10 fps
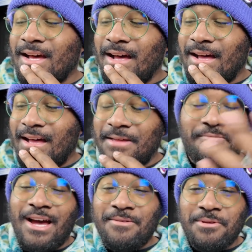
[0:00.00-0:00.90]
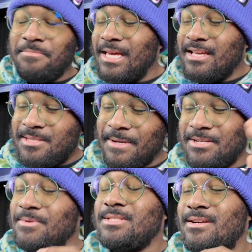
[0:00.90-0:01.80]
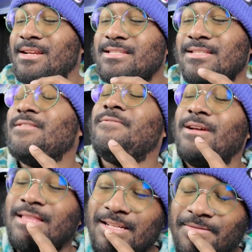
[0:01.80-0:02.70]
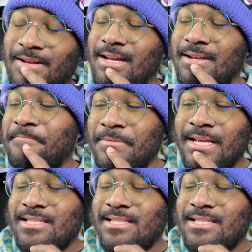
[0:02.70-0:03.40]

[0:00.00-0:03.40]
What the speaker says: fine with me, especially with Xerneas in the front. That's fine.